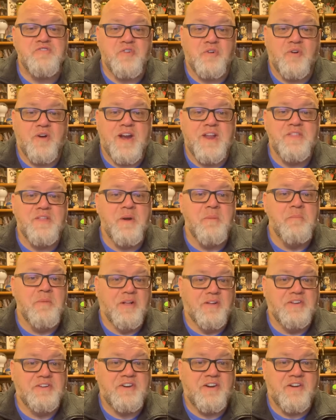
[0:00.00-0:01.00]
grade. They're
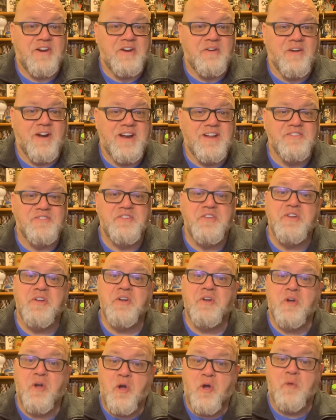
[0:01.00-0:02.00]
military grade, so you
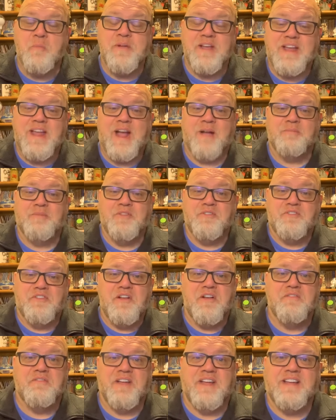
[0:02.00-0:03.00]
can call me Captain
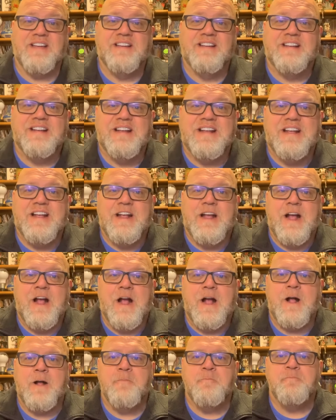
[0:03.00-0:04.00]
Selfie.
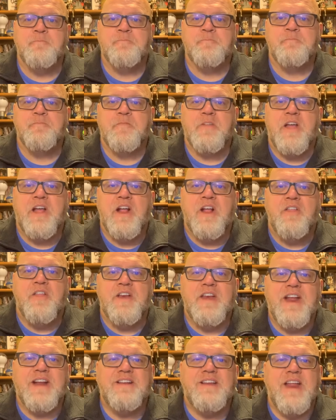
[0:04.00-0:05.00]
Um, the
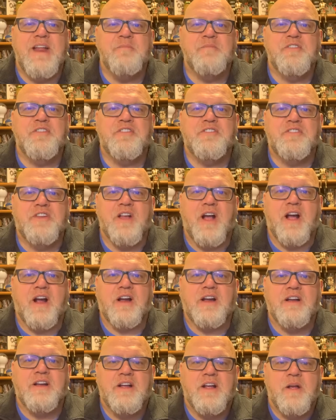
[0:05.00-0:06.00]
nickname
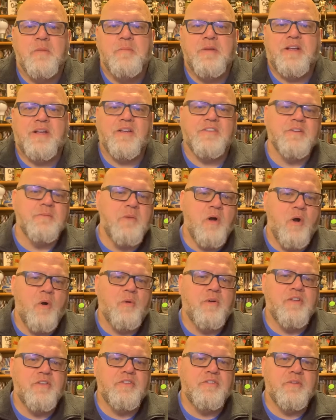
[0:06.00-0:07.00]
stuck because I'm
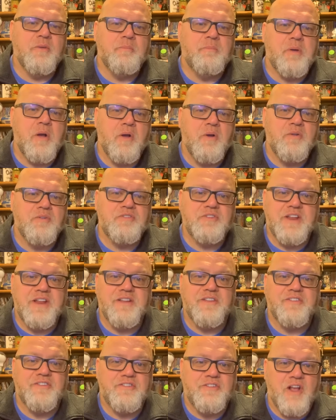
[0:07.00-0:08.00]
always
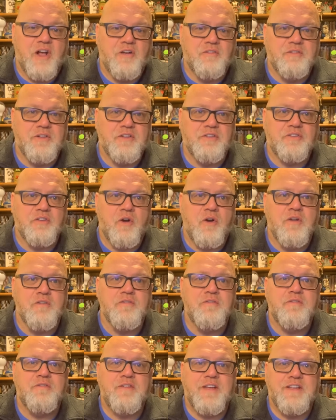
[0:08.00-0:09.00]
posting selfies
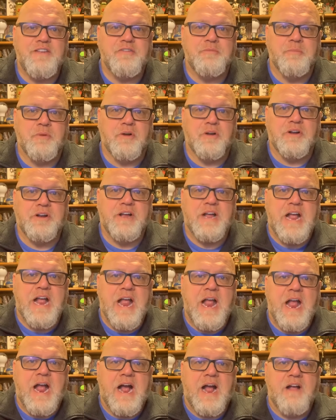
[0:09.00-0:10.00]
on Facebook.
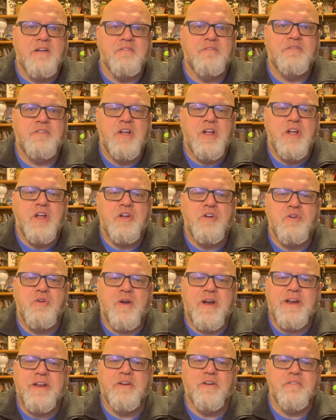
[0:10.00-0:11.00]
I've
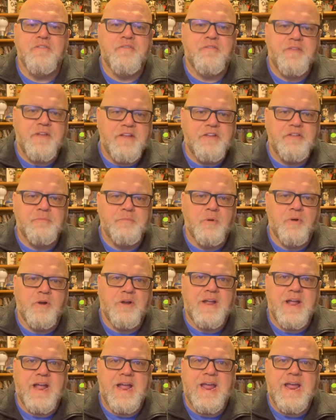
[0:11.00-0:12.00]
created on
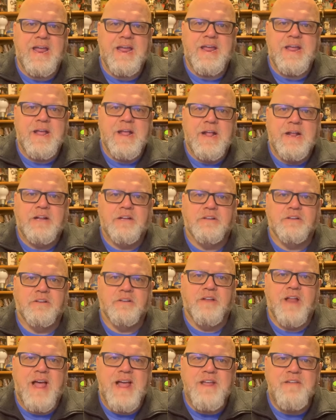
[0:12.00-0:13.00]
Facebook a
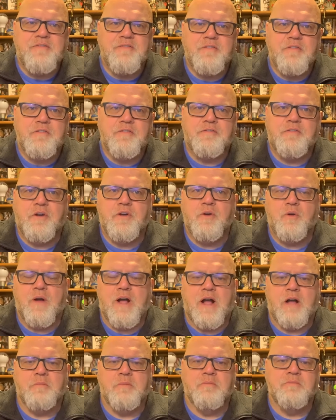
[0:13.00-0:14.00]
life photo
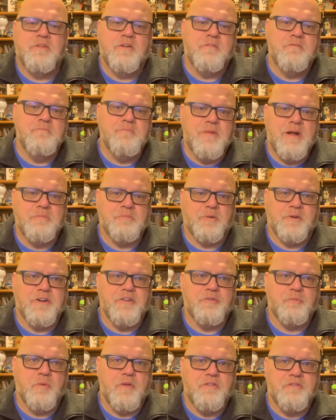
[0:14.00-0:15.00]
album of
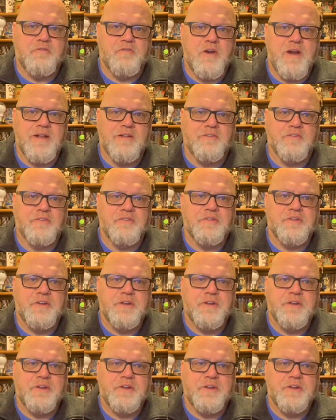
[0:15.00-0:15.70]
memories with friends.